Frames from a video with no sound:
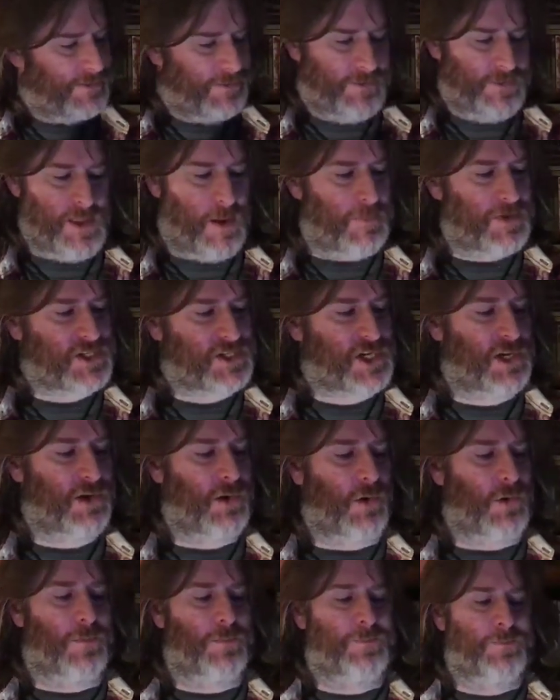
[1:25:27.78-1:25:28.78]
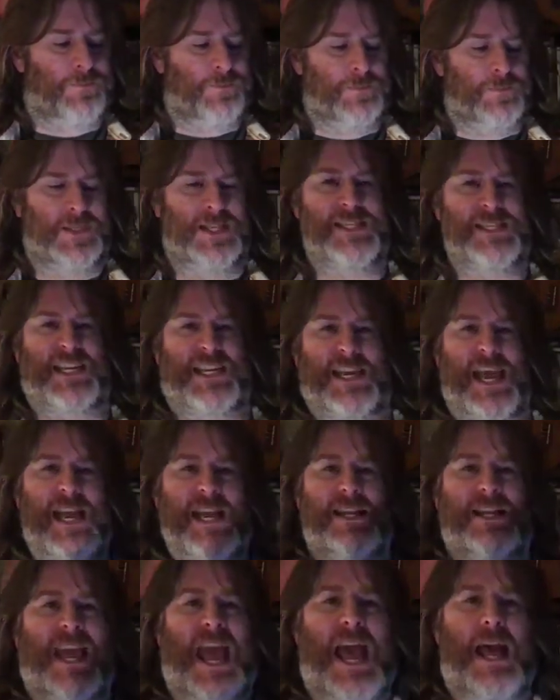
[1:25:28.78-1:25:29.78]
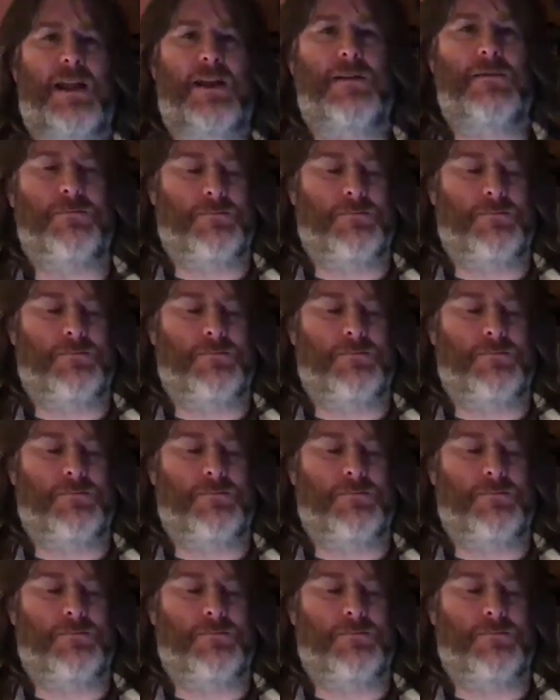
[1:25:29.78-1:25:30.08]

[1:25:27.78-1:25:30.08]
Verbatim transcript: Number two is a Kit Kat.